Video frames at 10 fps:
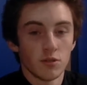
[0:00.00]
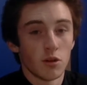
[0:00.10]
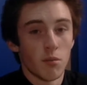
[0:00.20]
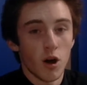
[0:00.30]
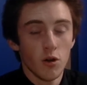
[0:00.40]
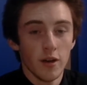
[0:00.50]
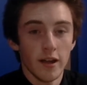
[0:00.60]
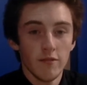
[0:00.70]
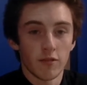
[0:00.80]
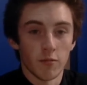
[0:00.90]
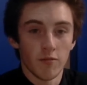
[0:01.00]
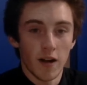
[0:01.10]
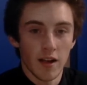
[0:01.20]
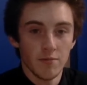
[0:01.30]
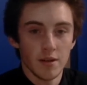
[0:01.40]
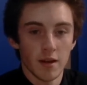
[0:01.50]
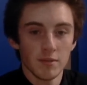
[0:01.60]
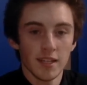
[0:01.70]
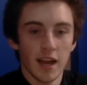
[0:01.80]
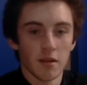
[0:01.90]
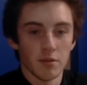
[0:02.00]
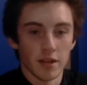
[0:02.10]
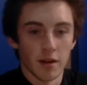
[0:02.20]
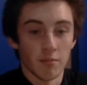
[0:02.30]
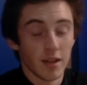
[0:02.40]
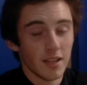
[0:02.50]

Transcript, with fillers: tomorrow night from 5 p.m. to 9 p.m.